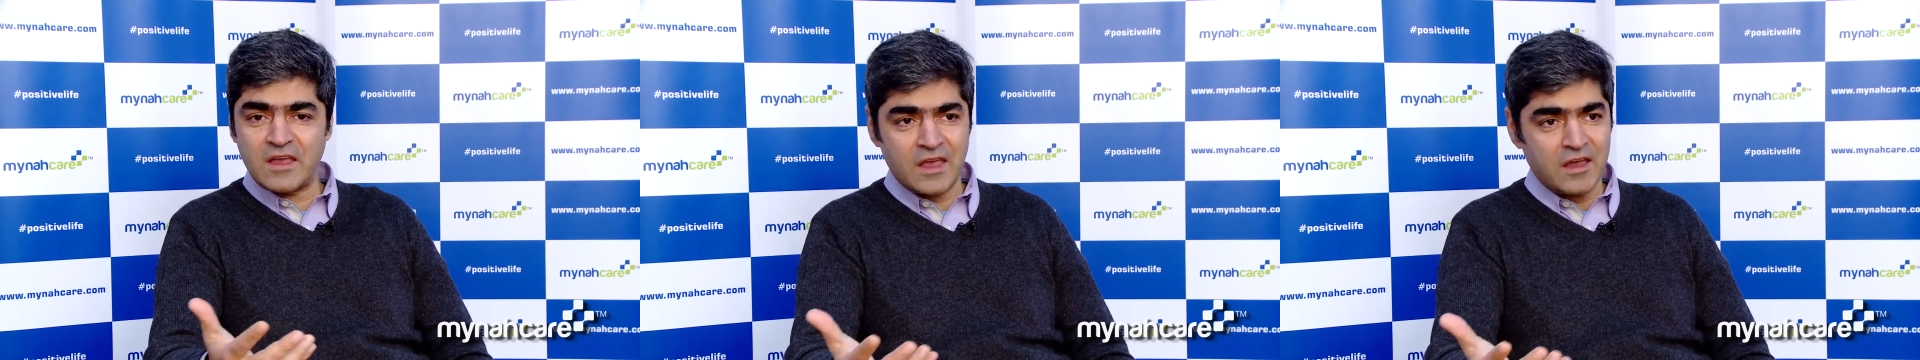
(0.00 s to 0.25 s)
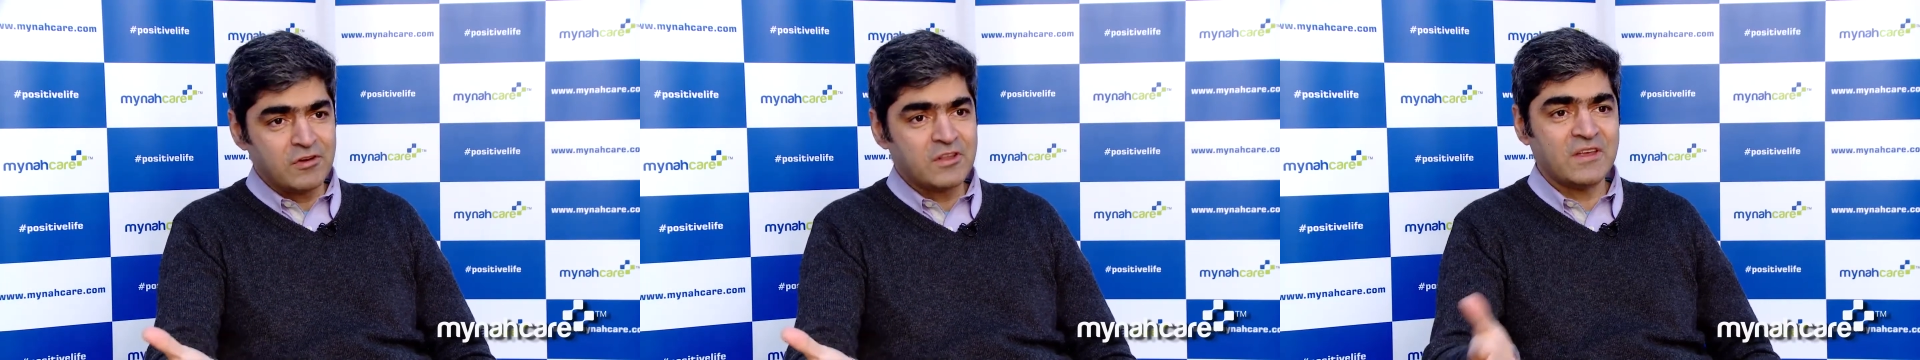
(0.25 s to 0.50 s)

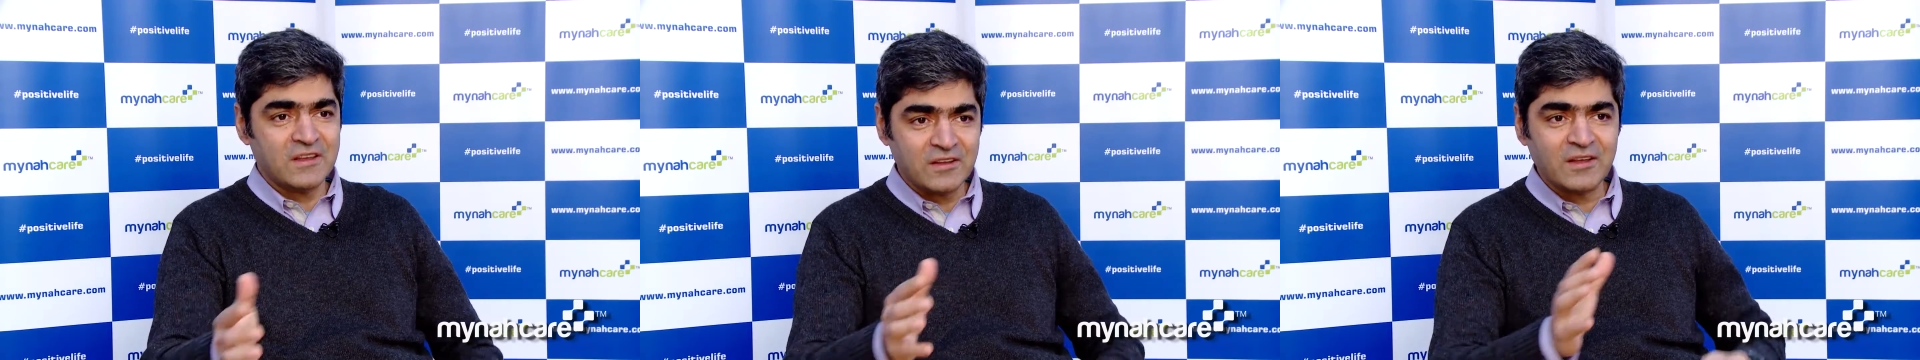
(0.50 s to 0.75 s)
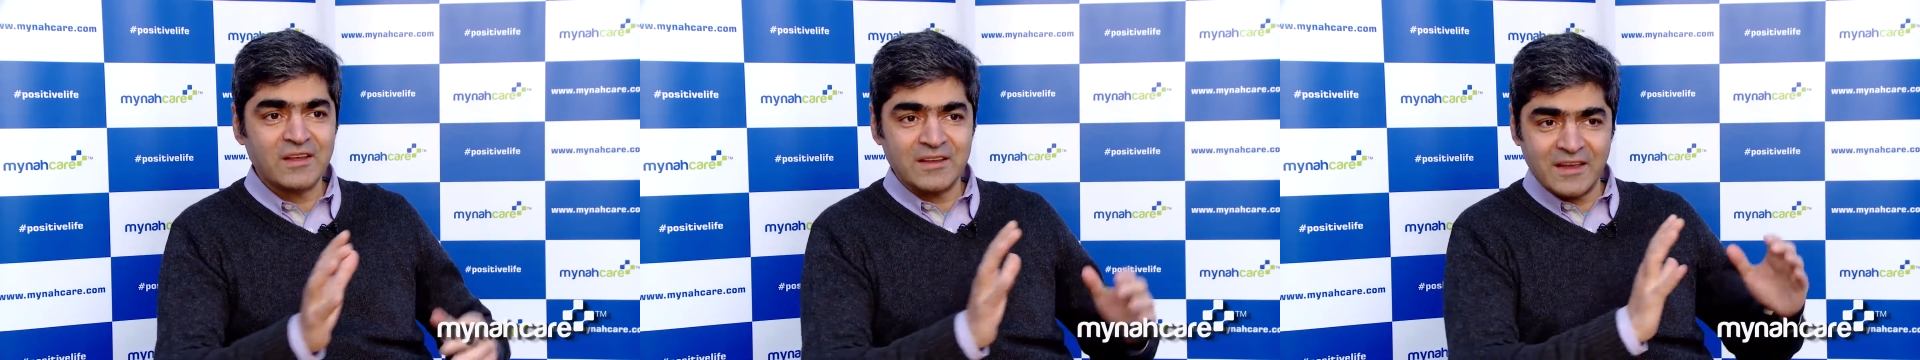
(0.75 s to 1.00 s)

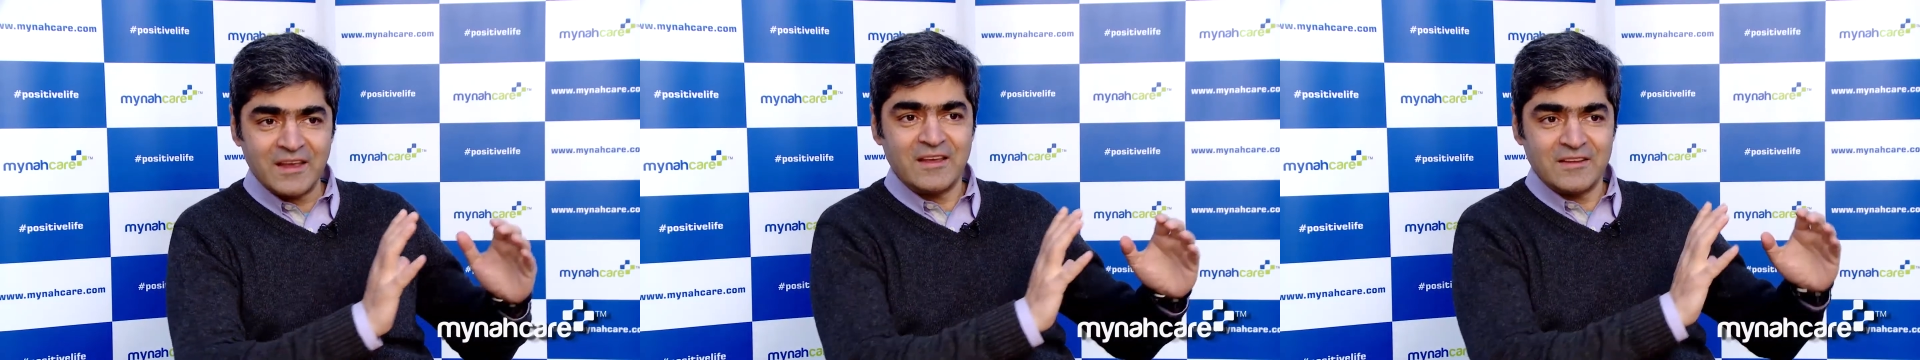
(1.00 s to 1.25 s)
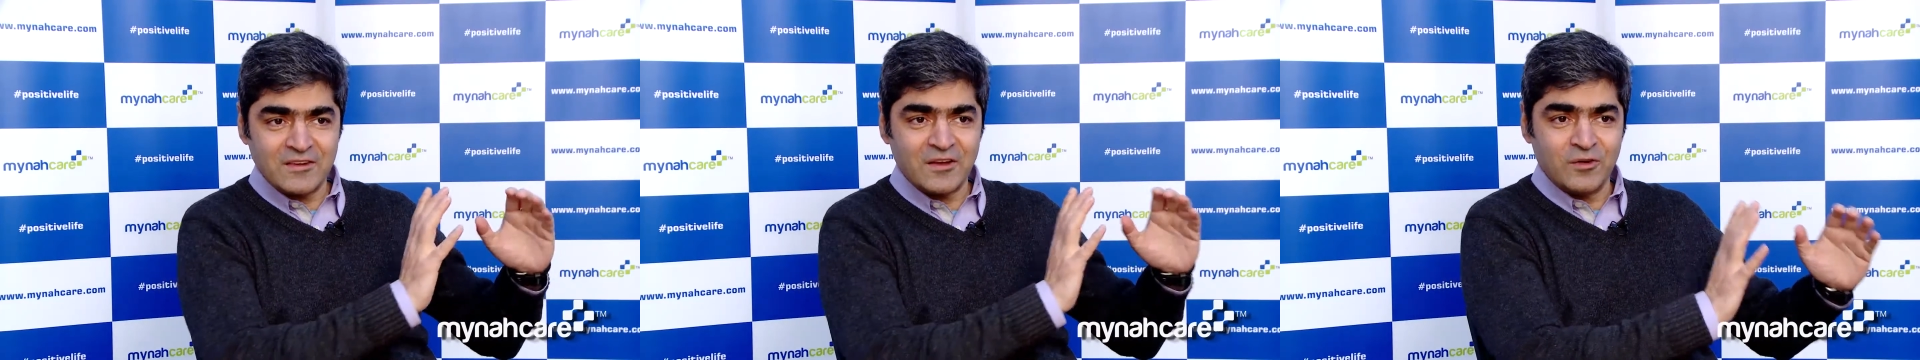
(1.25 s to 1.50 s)

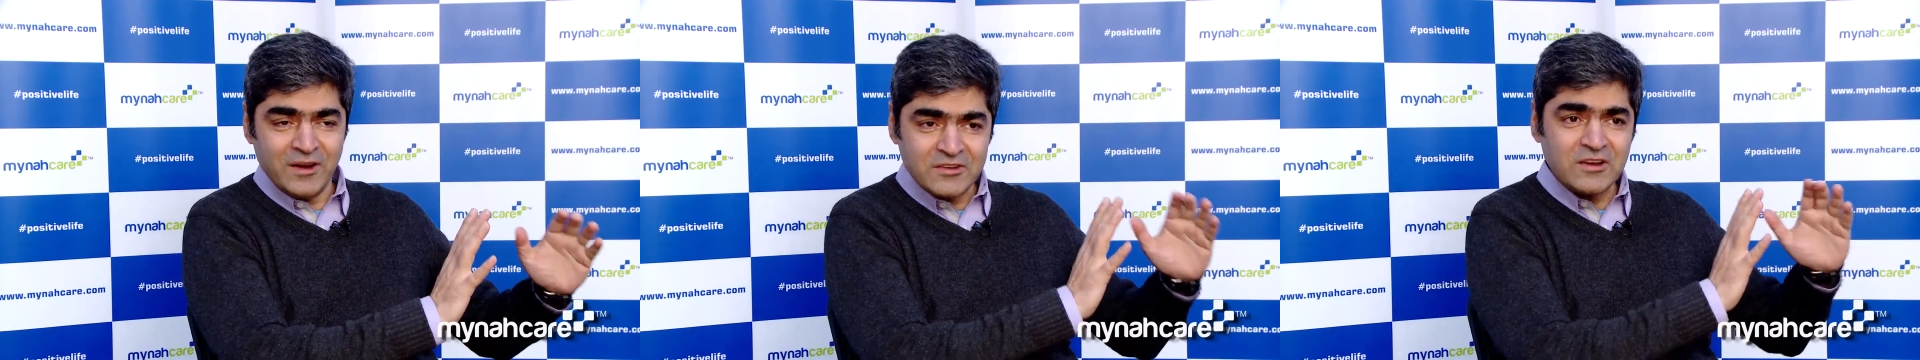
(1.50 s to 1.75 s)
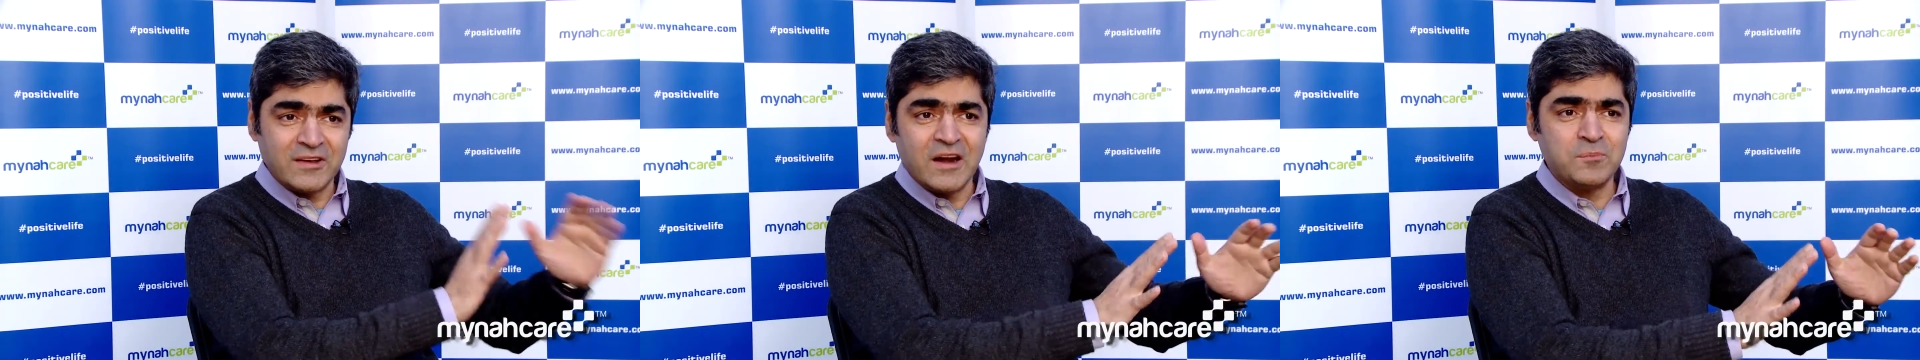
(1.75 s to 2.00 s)
It's a
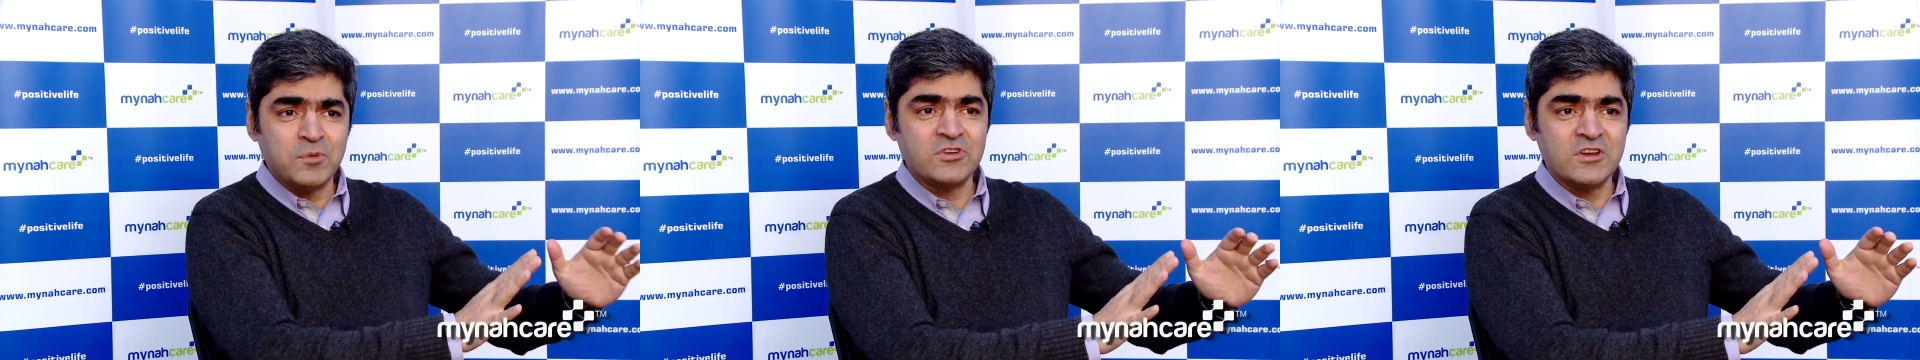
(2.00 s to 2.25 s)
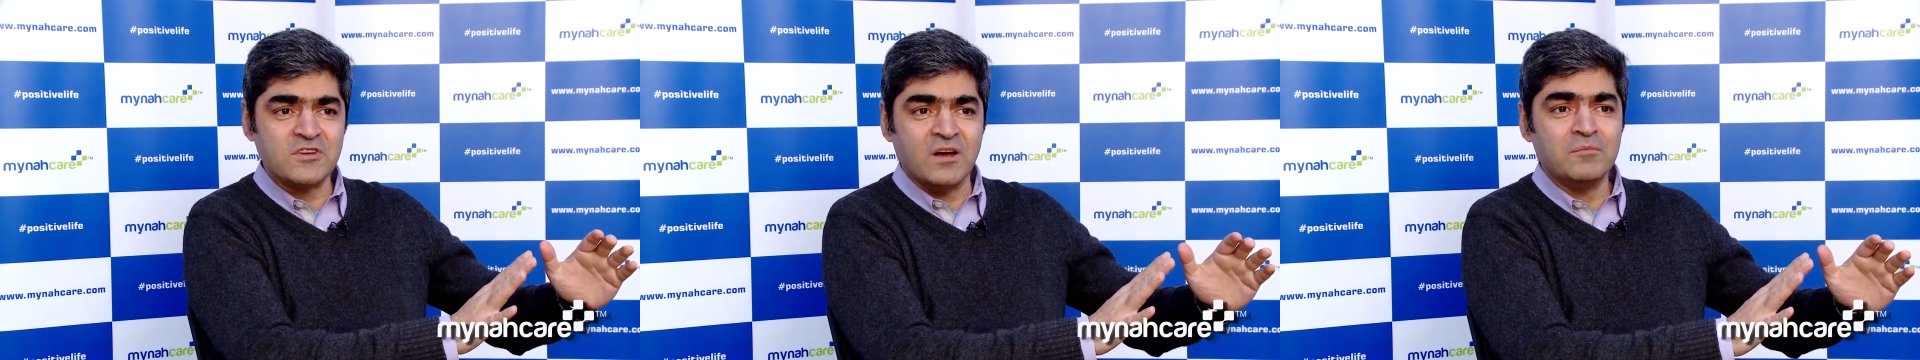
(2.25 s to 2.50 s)
great
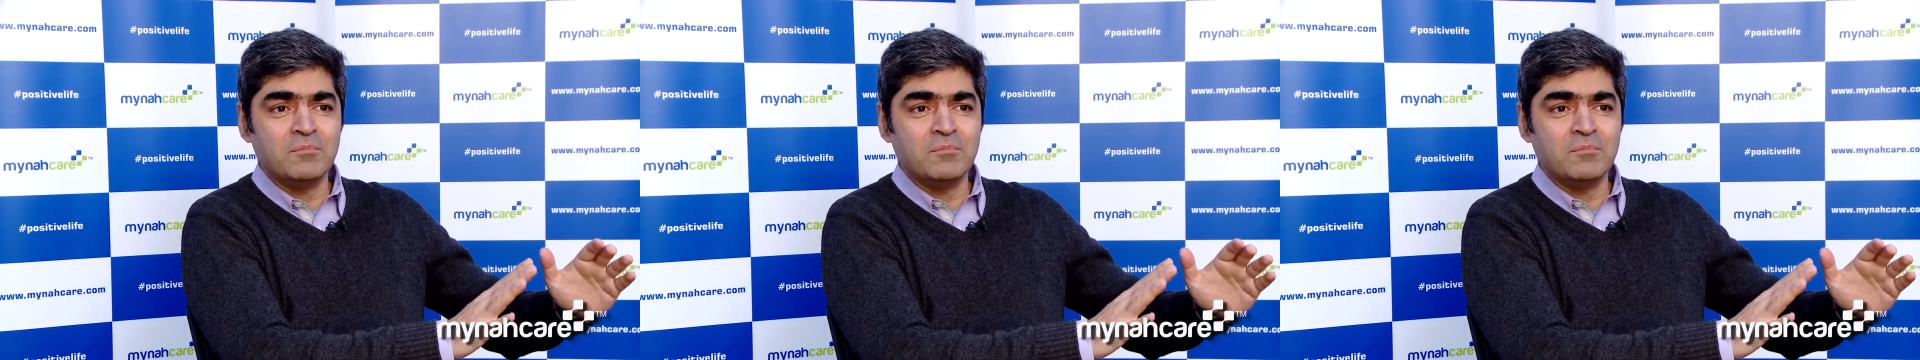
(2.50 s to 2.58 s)
procedure,